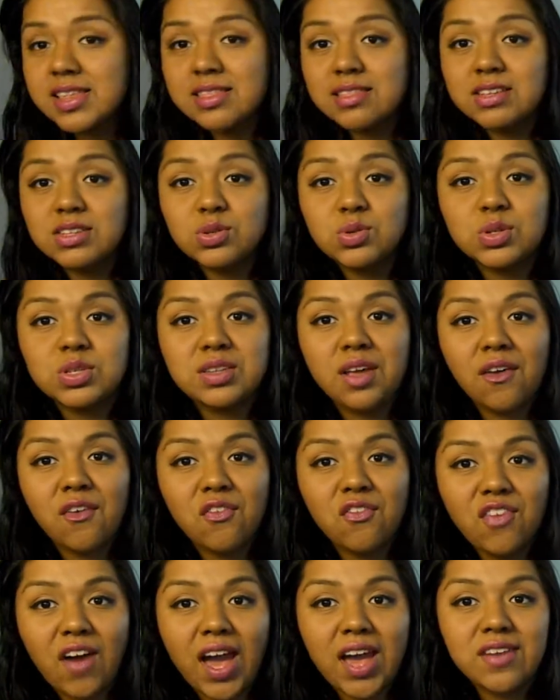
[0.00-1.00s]
This was
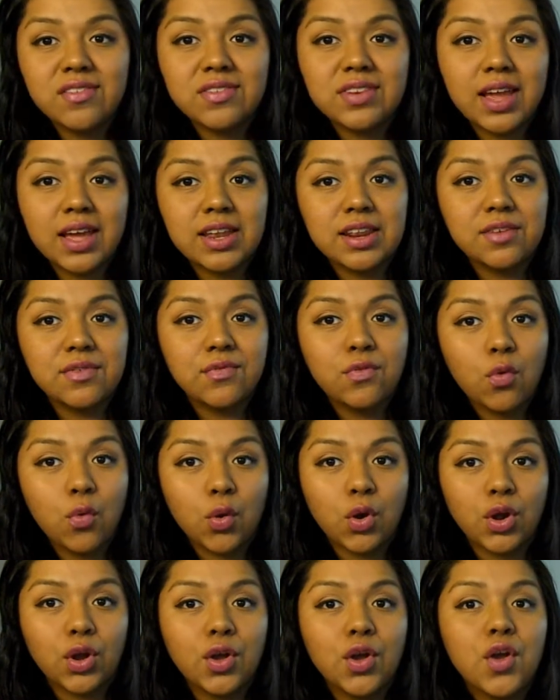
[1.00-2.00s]

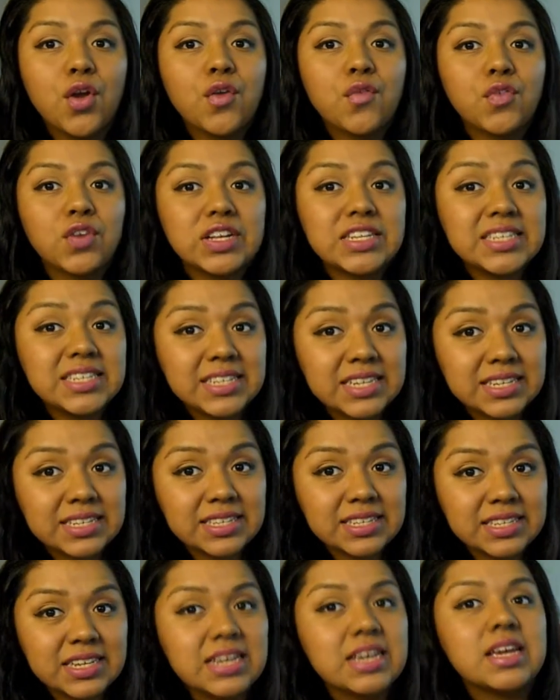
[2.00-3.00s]
$5.94 for
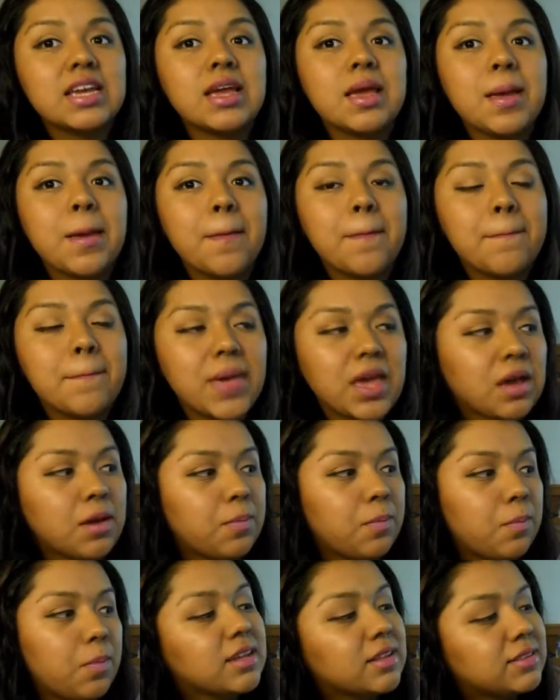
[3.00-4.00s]
60
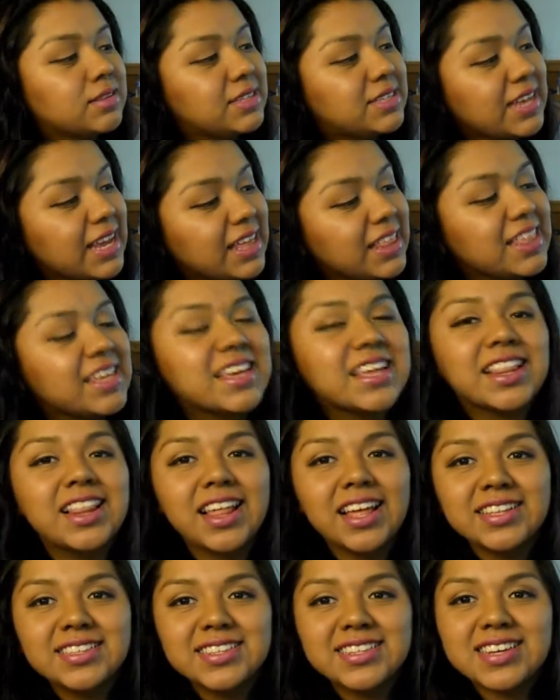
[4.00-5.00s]
makeup daily
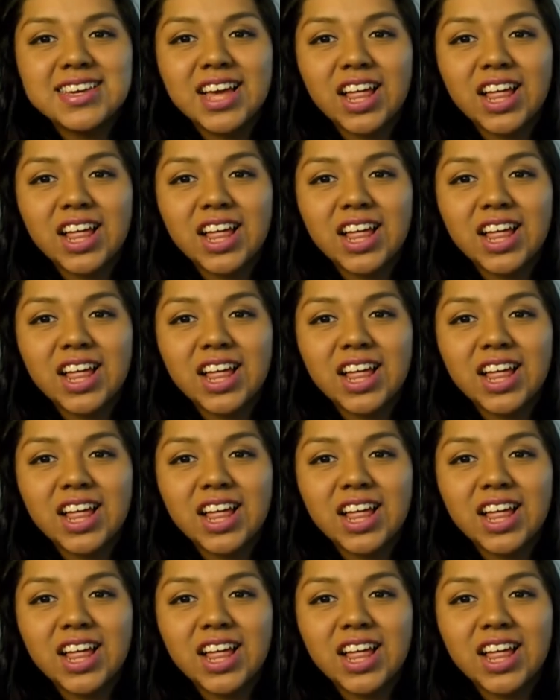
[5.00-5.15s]
cleansing